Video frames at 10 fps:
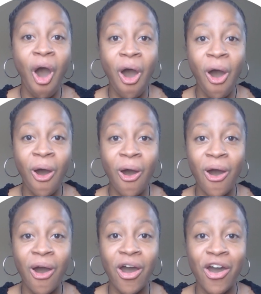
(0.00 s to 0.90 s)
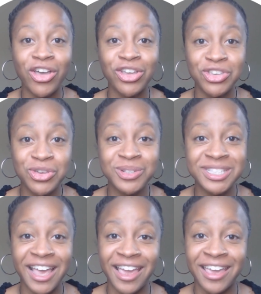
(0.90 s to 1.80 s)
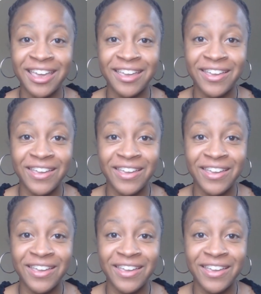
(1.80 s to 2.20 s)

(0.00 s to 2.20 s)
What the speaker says: aw. You say it.